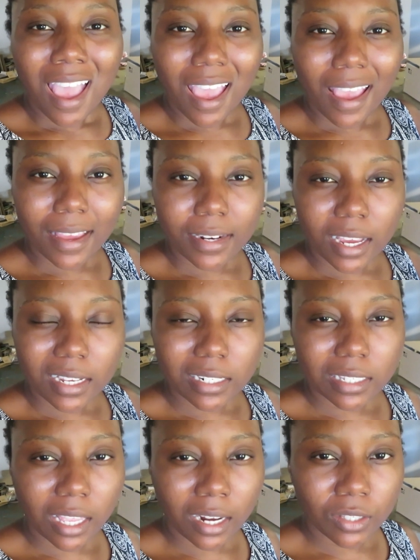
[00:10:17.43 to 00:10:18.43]
And I
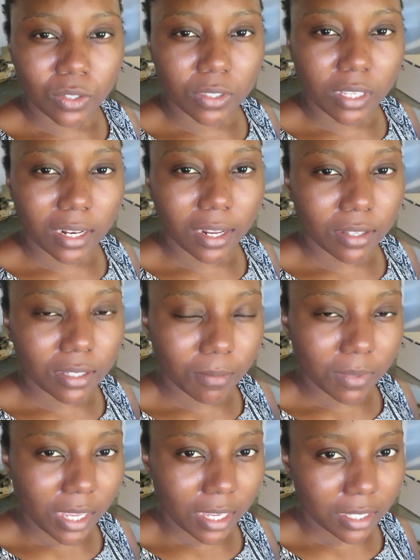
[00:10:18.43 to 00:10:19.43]
decided to send out
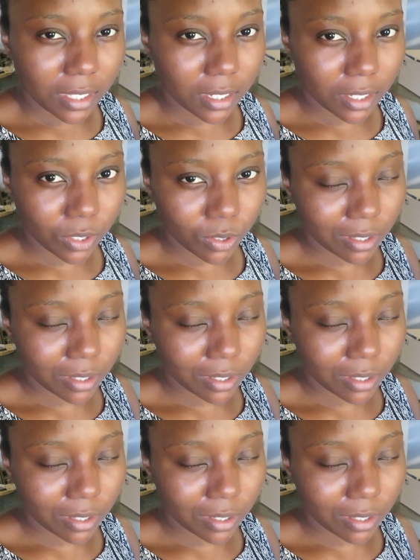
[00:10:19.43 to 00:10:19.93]
some testers